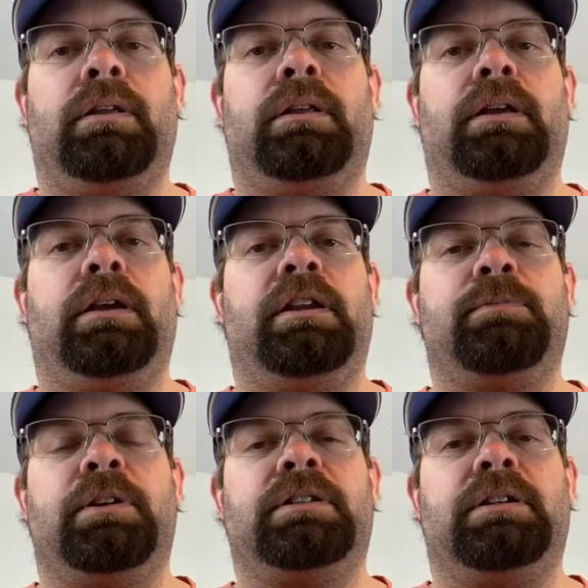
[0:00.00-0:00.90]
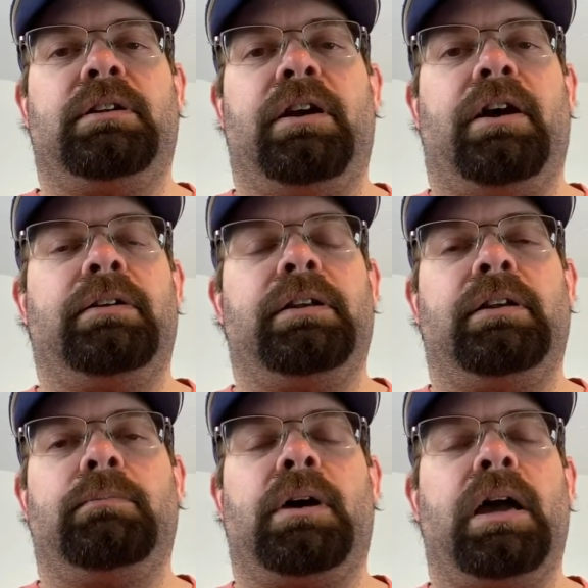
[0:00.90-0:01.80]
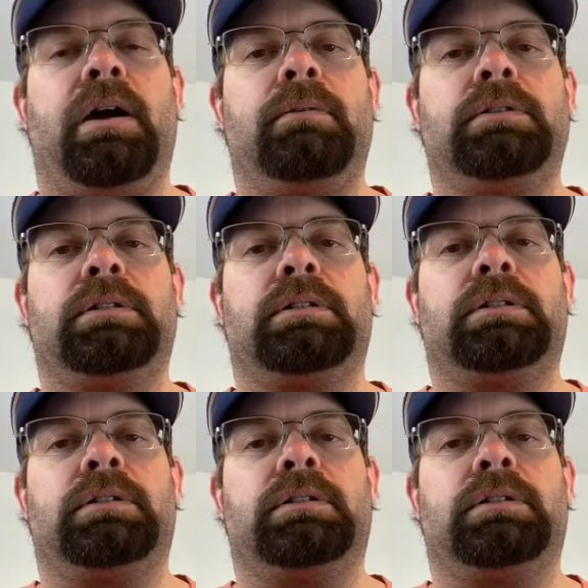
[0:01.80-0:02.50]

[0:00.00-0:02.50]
and he's been sitting around in my house,